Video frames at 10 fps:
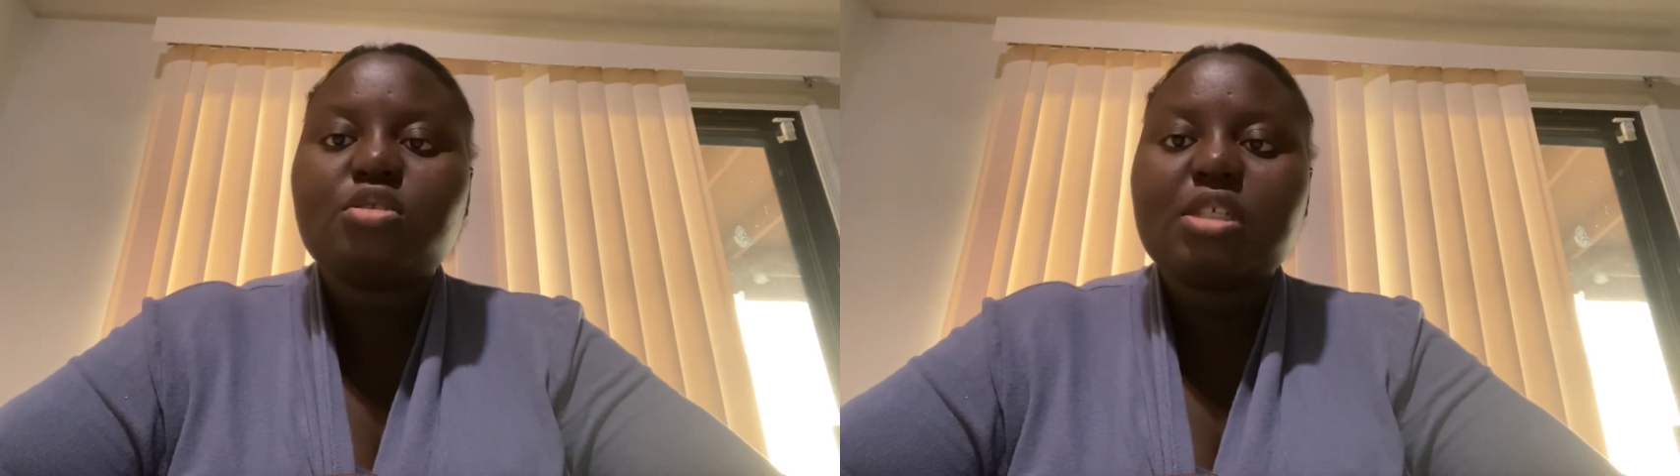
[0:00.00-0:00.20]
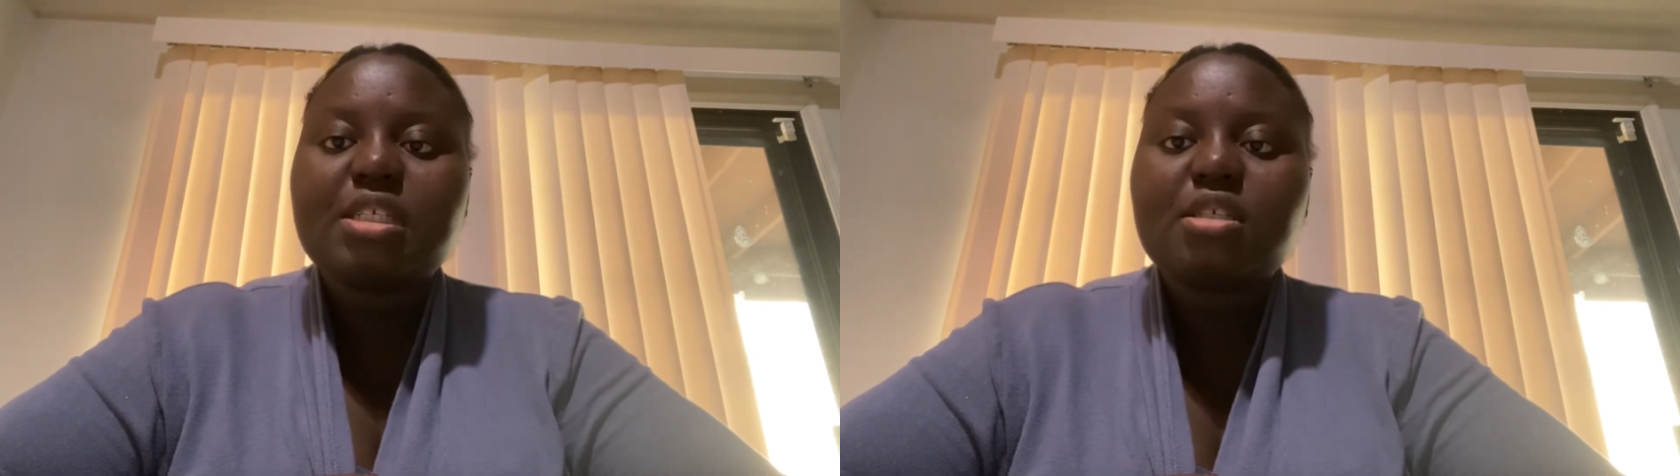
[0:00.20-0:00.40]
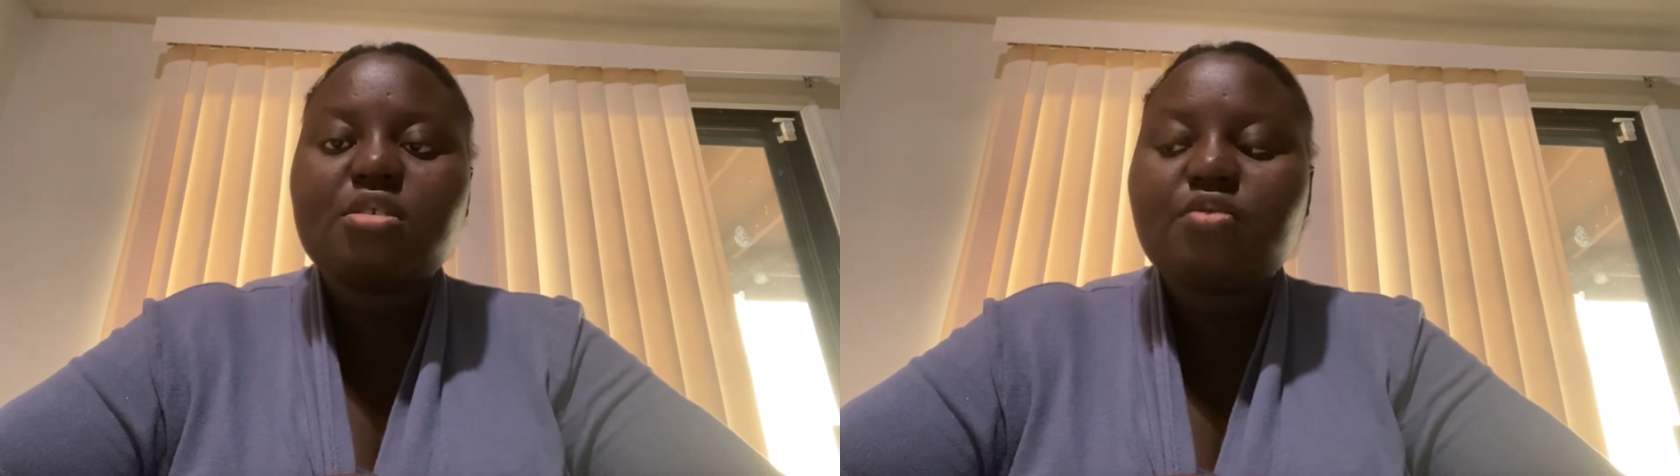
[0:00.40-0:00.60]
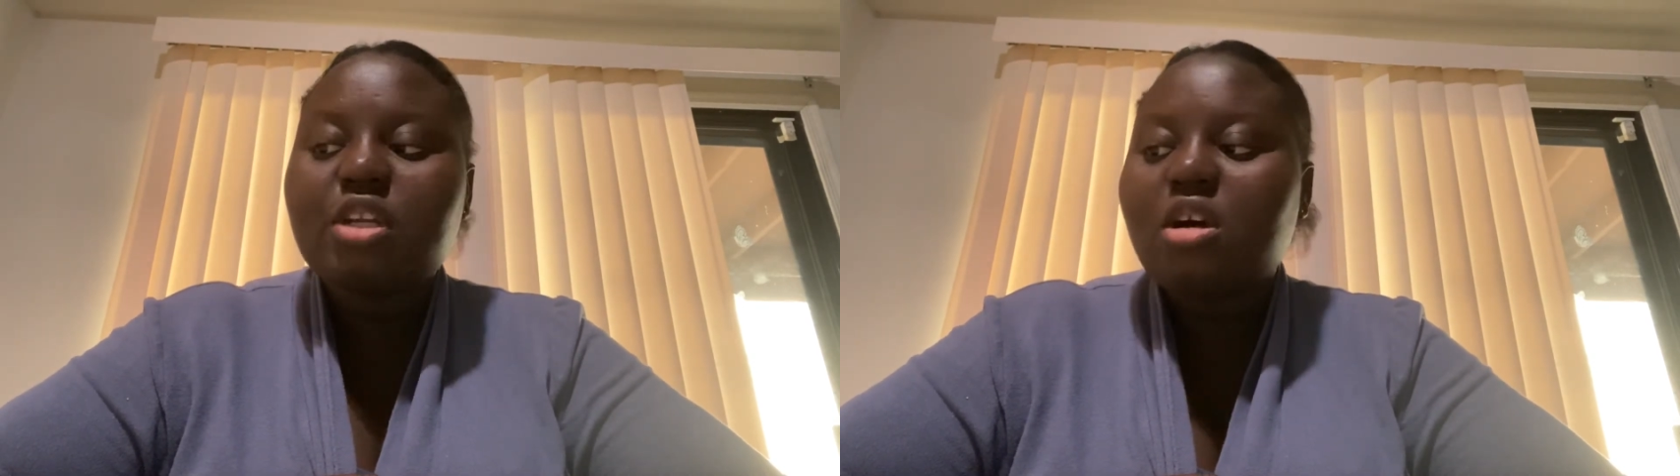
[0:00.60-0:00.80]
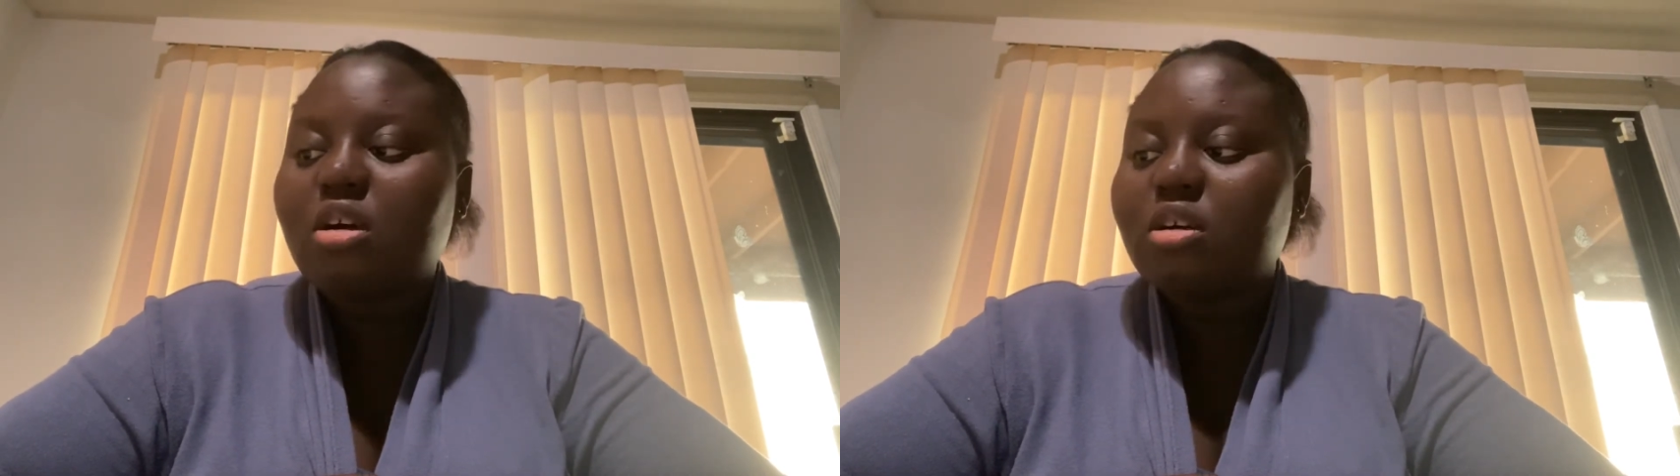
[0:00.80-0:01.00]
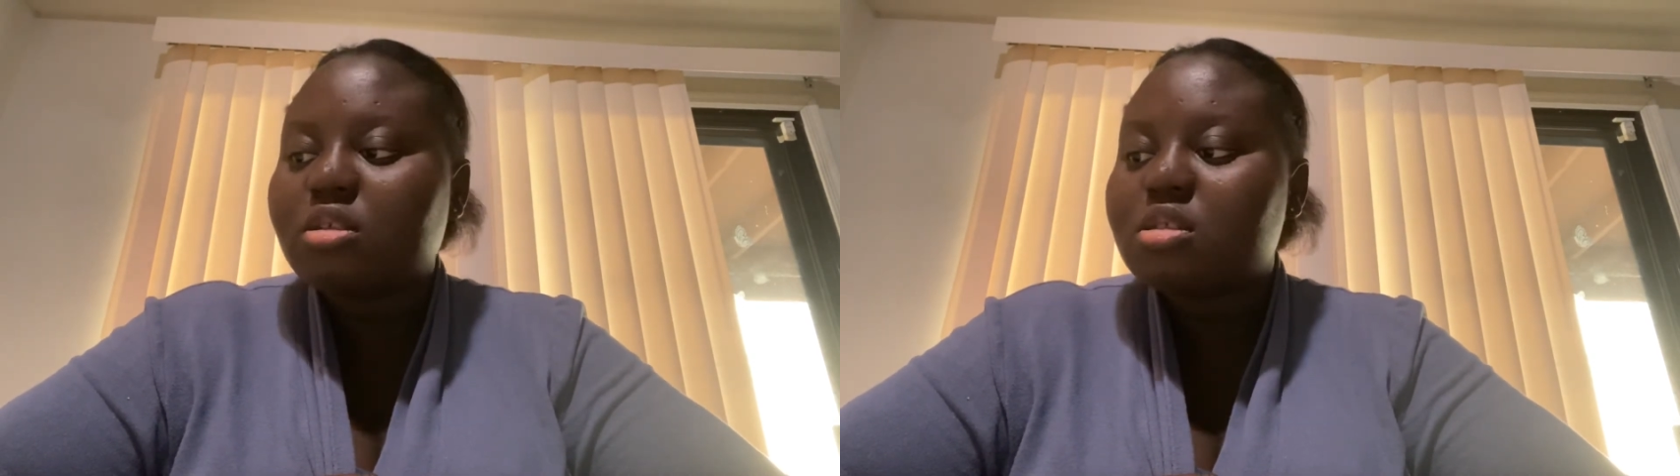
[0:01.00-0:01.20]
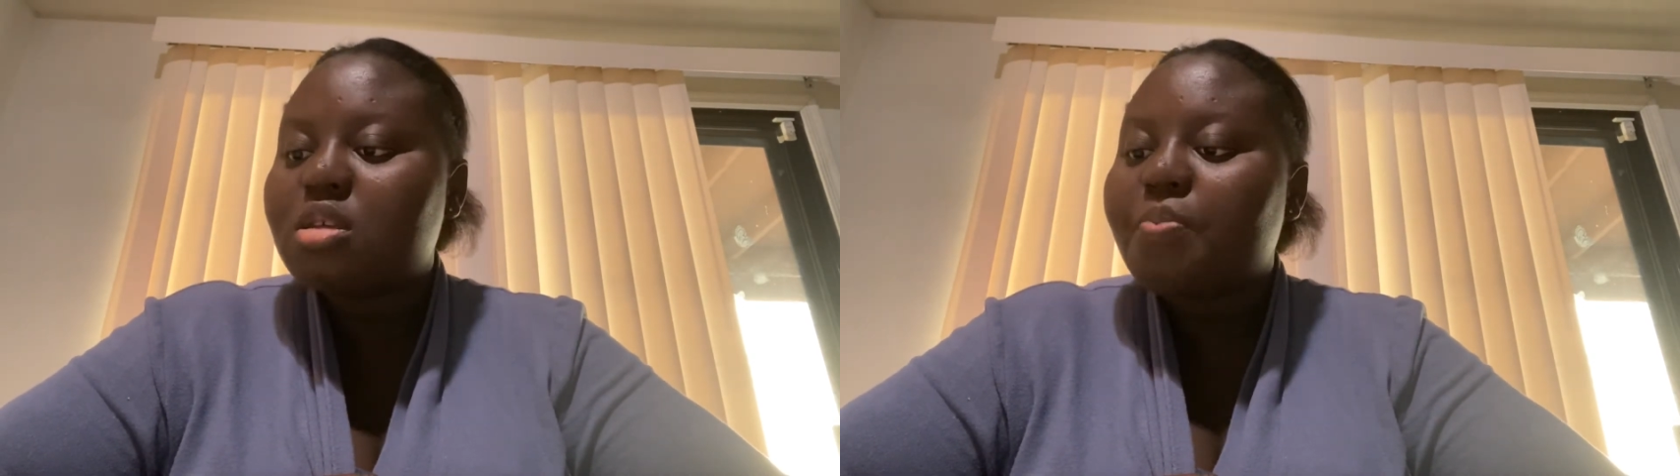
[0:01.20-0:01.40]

to listen to the lungs.